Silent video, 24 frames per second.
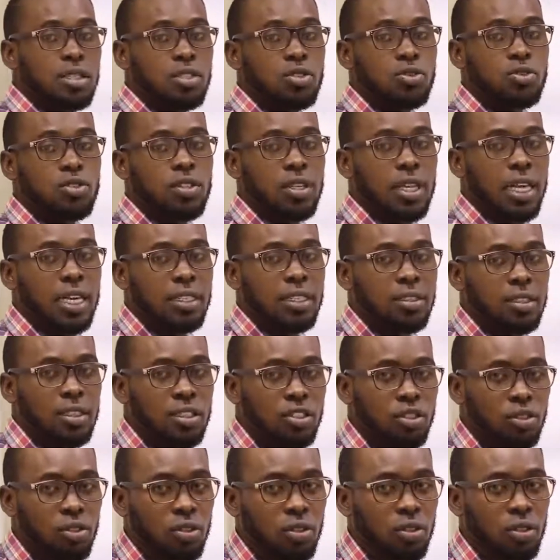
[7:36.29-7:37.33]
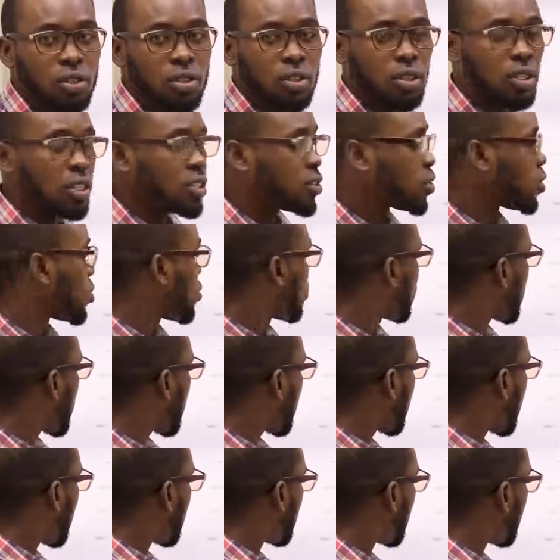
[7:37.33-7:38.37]
utilization is another
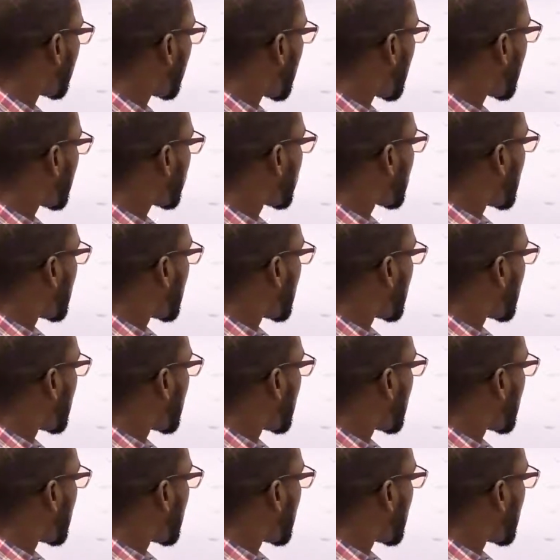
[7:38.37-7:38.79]
criteria